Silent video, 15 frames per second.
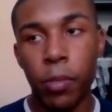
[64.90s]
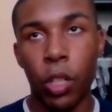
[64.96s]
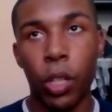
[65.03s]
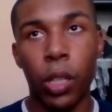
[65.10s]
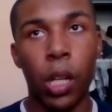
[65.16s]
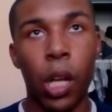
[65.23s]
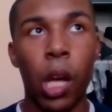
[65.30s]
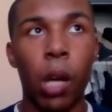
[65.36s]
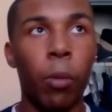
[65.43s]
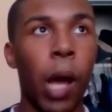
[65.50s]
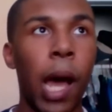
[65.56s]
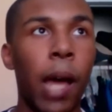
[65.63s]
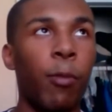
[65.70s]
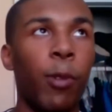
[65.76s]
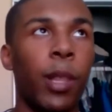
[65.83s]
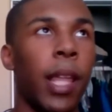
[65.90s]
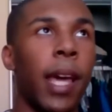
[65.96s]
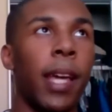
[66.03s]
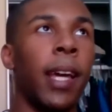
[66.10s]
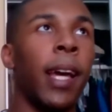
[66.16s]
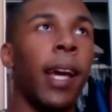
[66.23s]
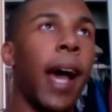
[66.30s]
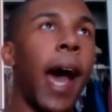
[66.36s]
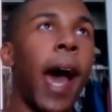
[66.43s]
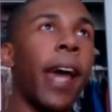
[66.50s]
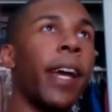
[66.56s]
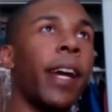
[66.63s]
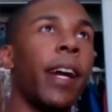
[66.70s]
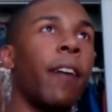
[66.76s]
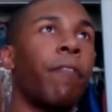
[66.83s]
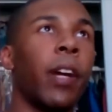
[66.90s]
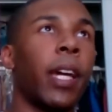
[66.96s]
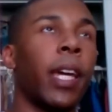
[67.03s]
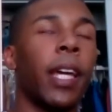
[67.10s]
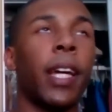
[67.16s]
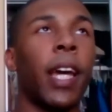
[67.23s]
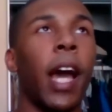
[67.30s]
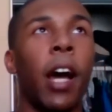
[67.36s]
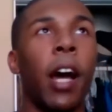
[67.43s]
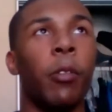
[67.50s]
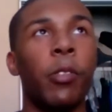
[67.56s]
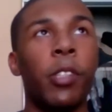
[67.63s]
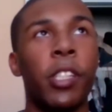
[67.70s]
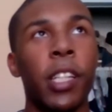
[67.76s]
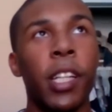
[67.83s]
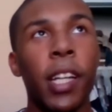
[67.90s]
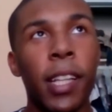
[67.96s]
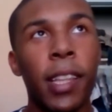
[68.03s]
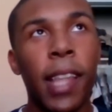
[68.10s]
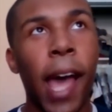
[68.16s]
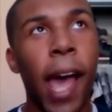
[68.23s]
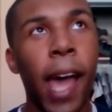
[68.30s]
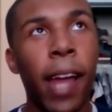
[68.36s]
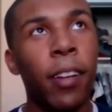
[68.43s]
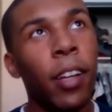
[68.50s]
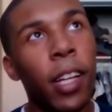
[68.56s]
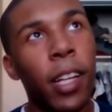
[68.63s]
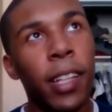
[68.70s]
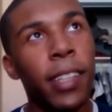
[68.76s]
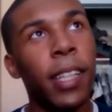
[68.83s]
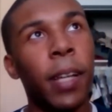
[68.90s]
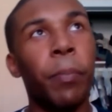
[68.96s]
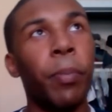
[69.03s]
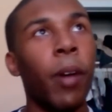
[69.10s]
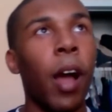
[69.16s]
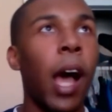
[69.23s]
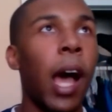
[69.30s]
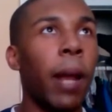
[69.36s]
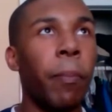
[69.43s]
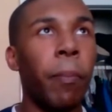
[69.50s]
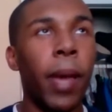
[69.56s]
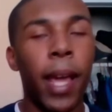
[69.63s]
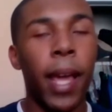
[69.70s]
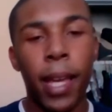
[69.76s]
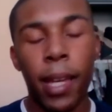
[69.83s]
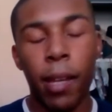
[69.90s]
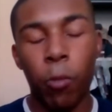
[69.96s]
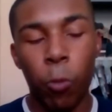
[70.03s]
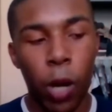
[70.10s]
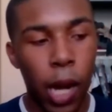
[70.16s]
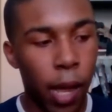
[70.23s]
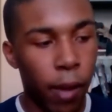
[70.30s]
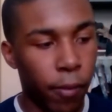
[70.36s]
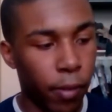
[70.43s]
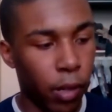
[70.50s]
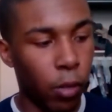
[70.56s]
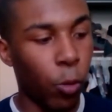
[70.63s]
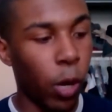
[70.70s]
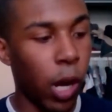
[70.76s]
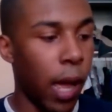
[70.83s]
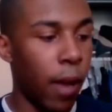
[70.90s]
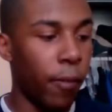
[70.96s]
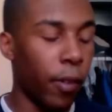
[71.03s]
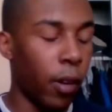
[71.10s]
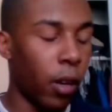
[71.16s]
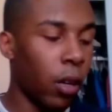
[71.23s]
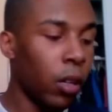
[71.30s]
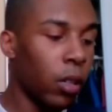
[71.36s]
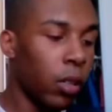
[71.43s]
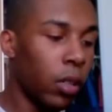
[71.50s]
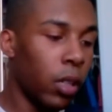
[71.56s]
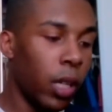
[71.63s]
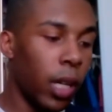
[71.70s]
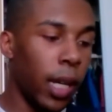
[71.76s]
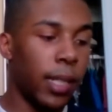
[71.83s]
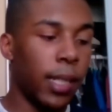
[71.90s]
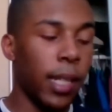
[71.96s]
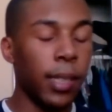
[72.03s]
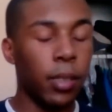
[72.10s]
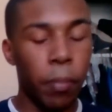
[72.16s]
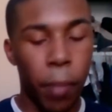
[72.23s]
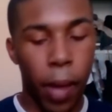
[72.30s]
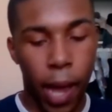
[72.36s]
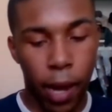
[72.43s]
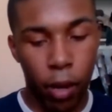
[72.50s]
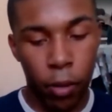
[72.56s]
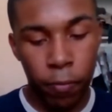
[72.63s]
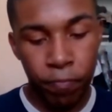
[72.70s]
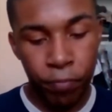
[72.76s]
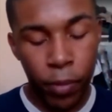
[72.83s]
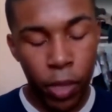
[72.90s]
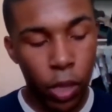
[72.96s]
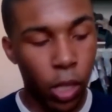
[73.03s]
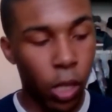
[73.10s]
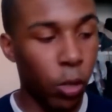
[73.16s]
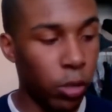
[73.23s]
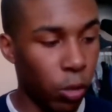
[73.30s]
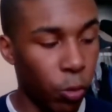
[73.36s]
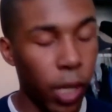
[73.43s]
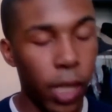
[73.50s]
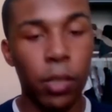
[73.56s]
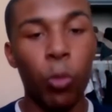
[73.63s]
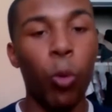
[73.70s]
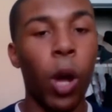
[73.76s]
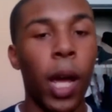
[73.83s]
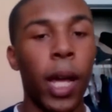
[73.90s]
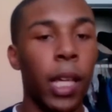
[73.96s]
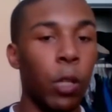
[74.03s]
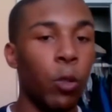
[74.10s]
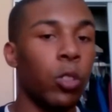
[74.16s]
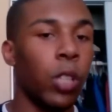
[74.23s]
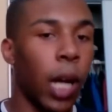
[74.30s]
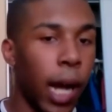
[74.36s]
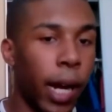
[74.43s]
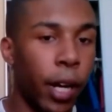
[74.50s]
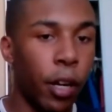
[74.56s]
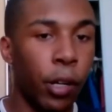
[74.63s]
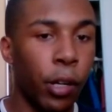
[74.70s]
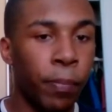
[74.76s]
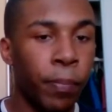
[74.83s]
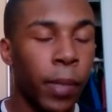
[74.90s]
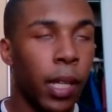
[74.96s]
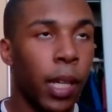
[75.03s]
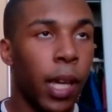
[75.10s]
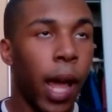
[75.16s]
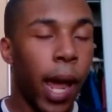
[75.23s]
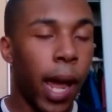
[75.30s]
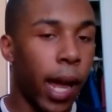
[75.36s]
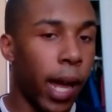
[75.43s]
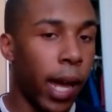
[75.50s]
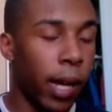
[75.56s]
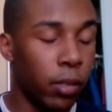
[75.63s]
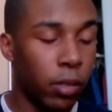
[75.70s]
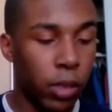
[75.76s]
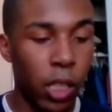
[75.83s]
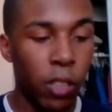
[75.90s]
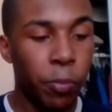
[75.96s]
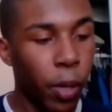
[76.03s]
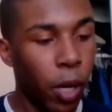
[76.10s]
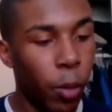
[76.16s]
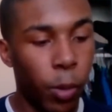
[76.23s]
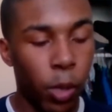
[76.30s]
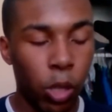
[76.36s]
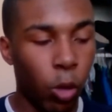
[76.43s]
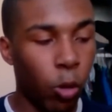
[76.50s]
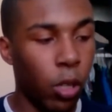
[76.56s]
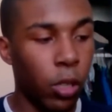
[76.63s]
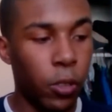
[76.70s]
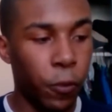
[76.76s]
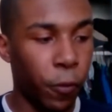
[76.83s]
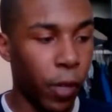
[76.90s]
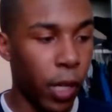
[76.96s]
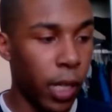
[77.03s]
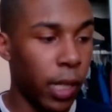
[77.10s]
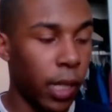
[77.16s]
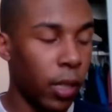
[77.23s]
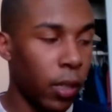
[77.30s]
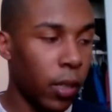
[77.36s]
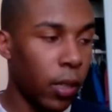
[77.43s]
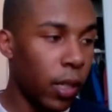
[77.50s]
trolling, why would they hire a freaking coach that LeBron made, whatever. It doesn't matter. There was a reason why he was hired. And Steve Ballmer, Lawrence Frank,